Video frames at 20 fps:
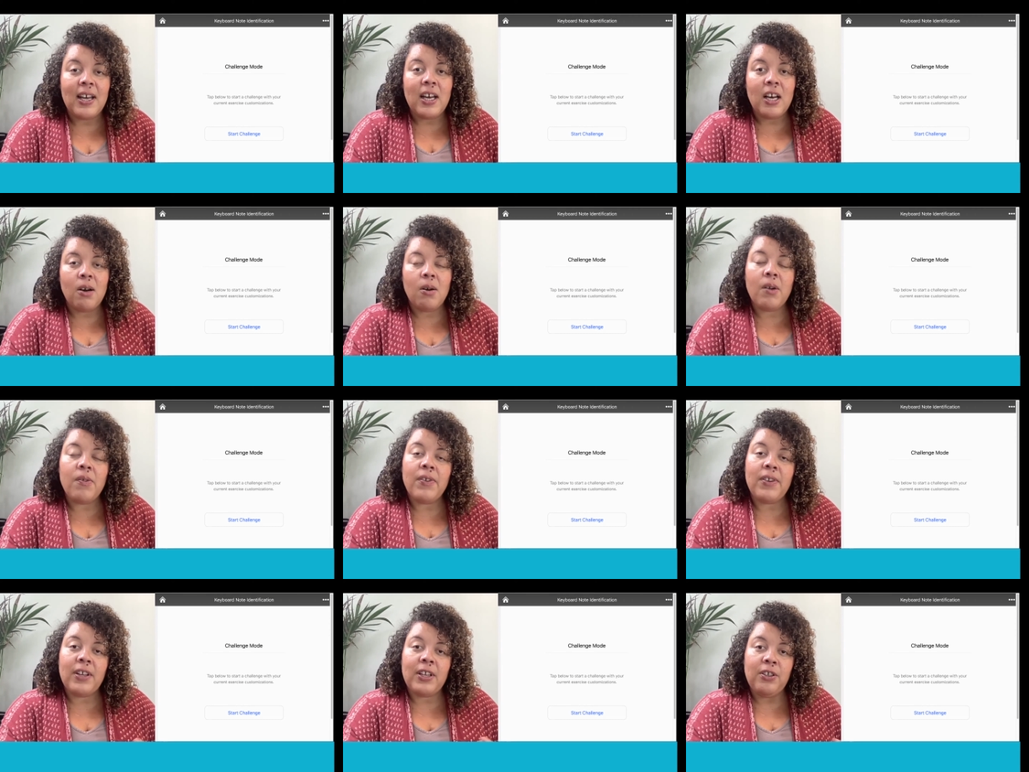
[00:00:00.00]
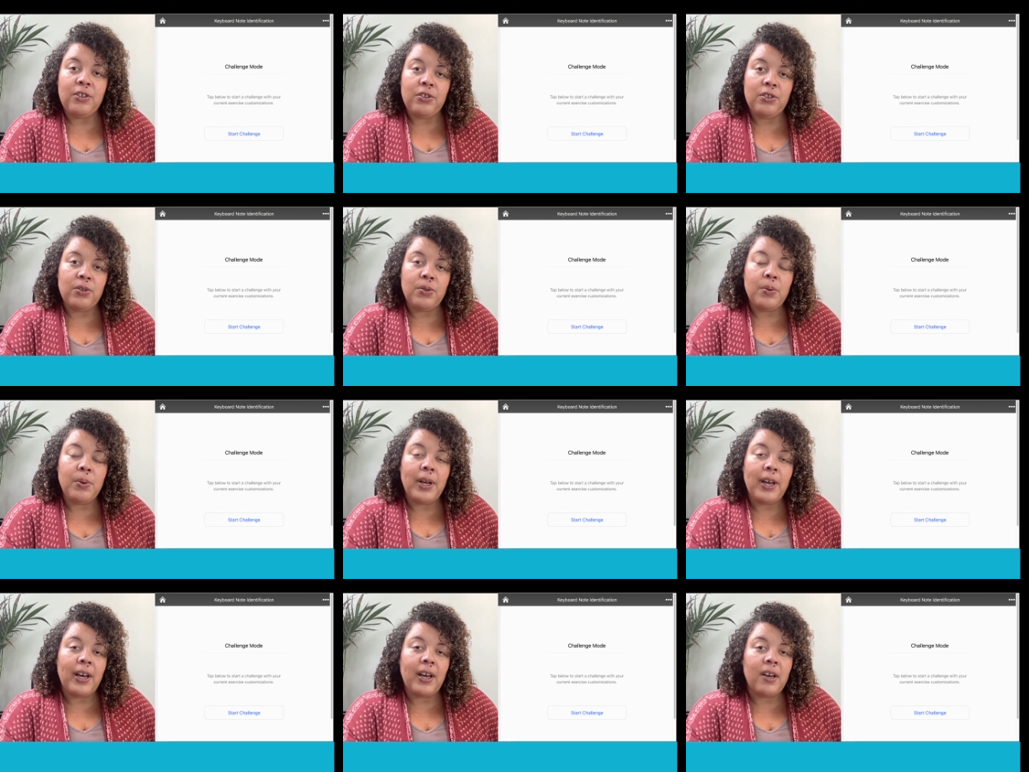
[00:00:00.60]
However, they
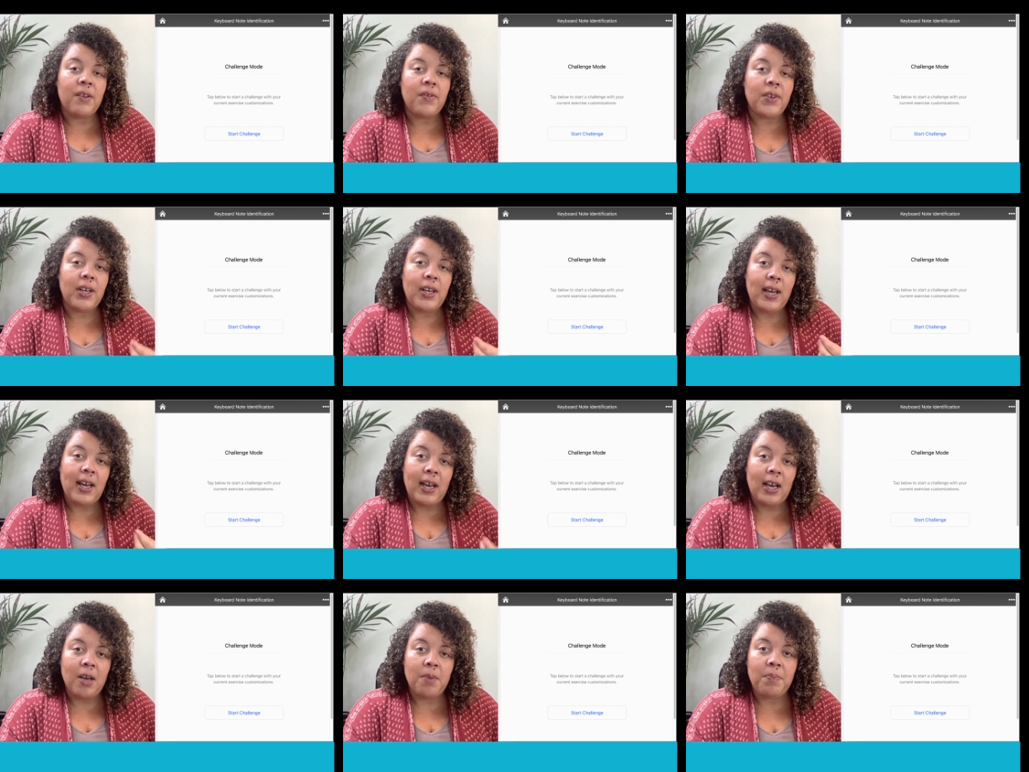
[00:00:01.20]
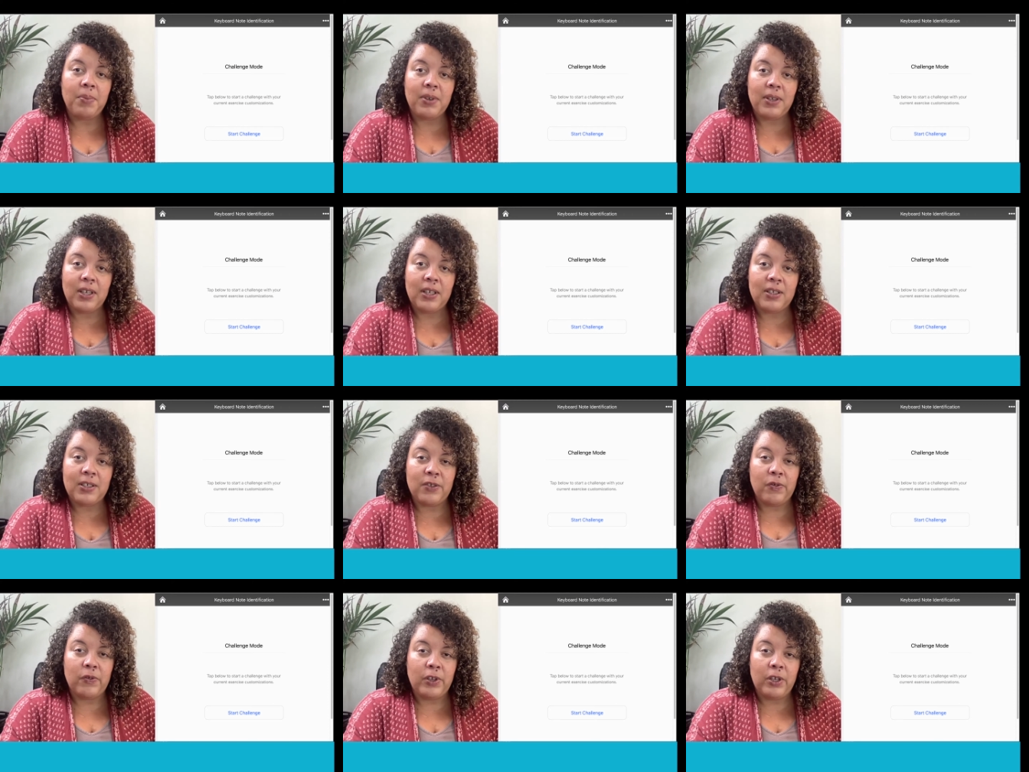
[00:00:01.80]
do have an app that
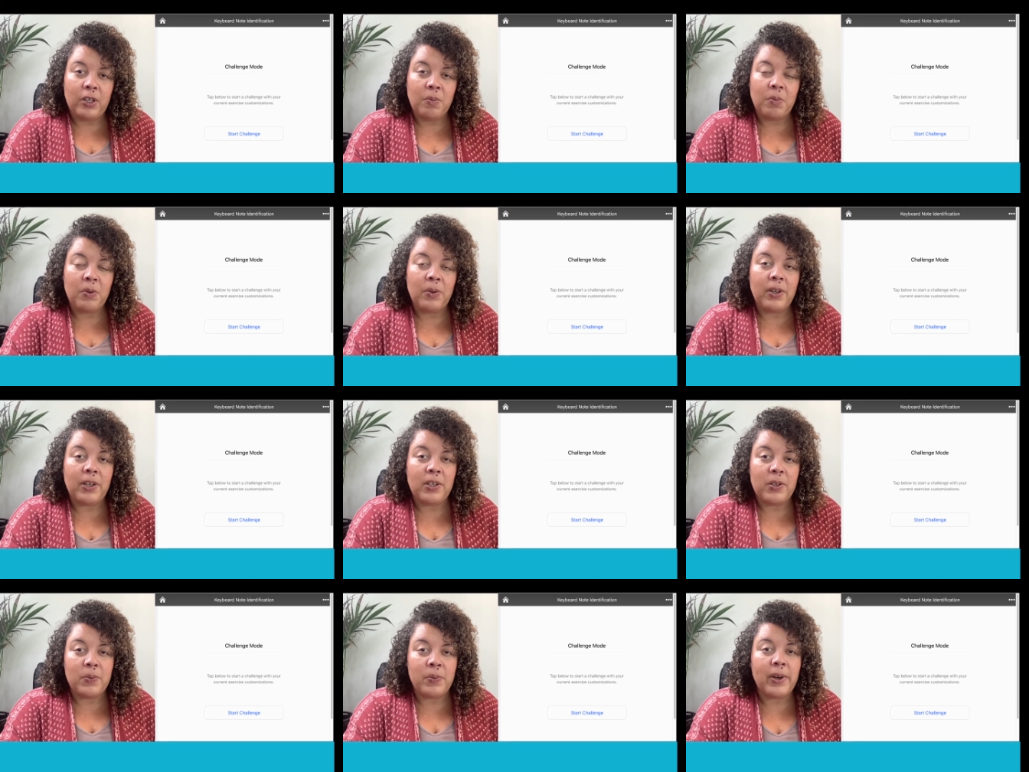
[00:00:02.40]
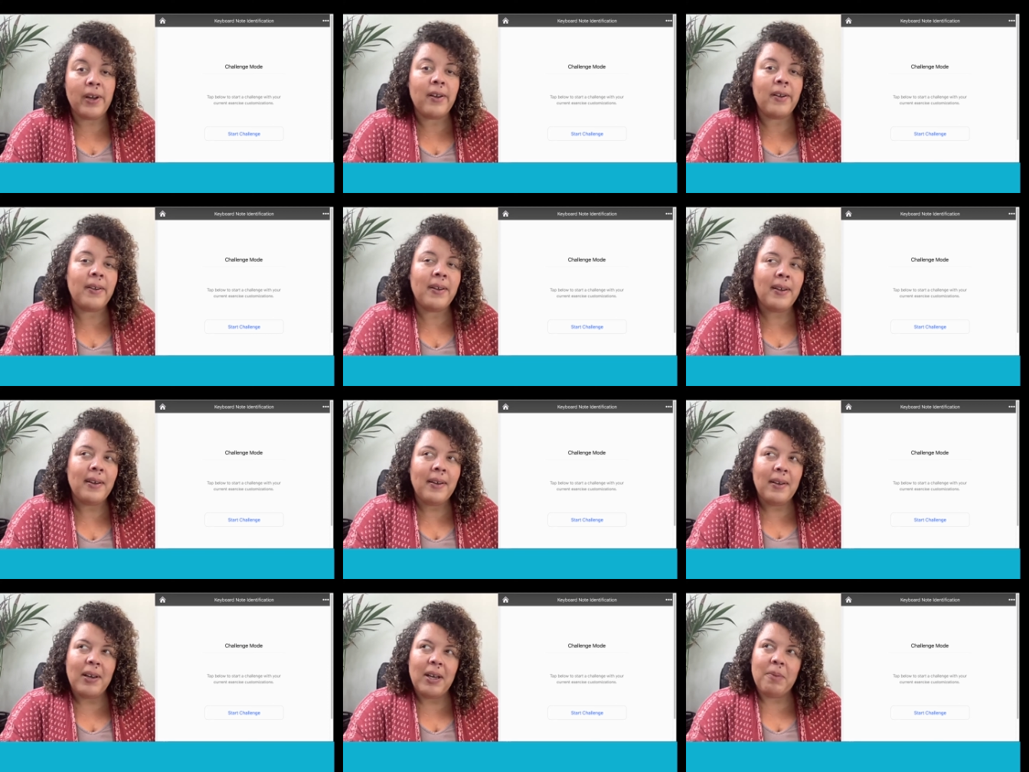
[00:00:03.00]
is available as well.
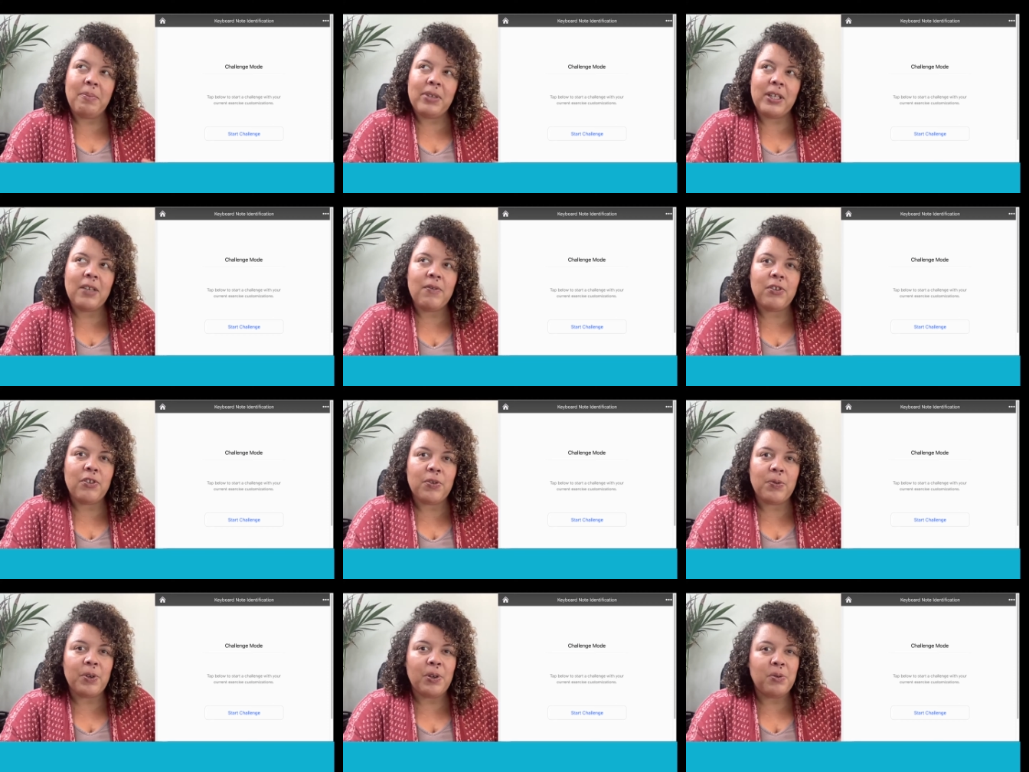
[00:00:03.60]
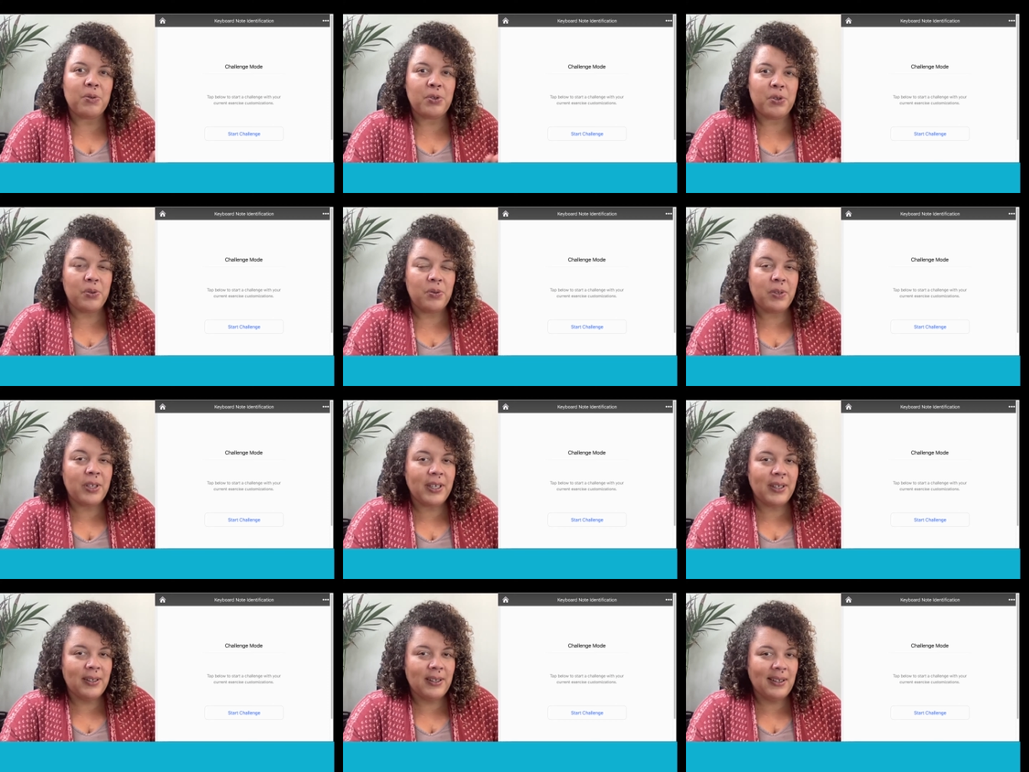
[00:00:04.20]
I believe it's around two
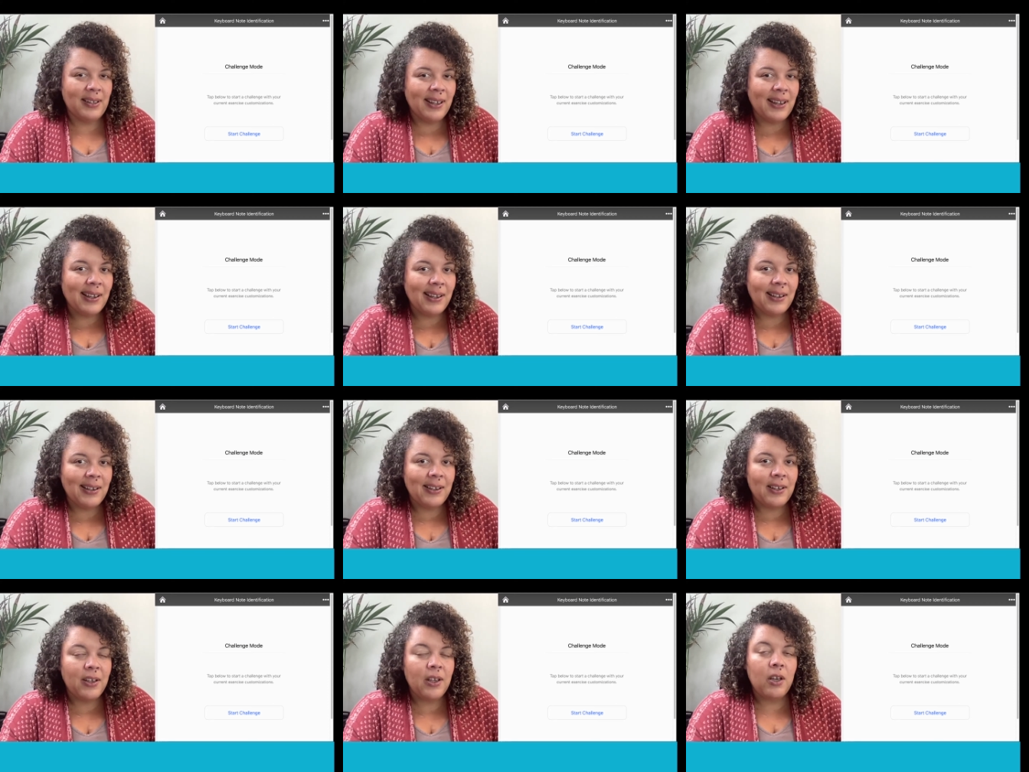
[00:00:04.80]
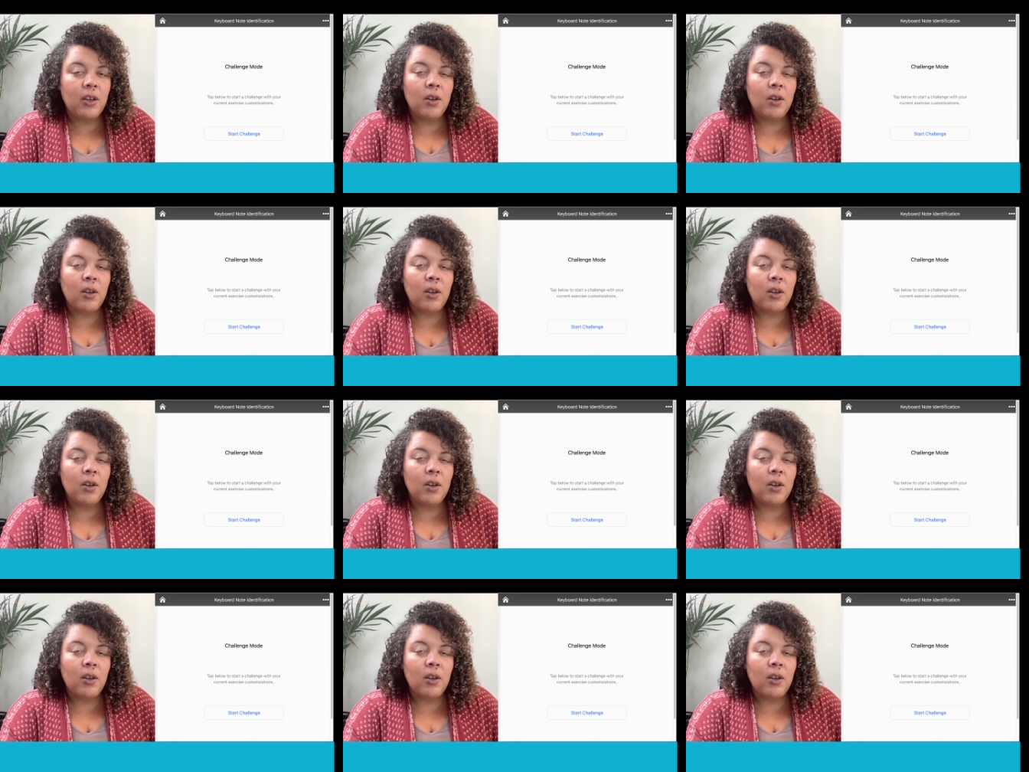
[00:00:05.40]
ninety-nine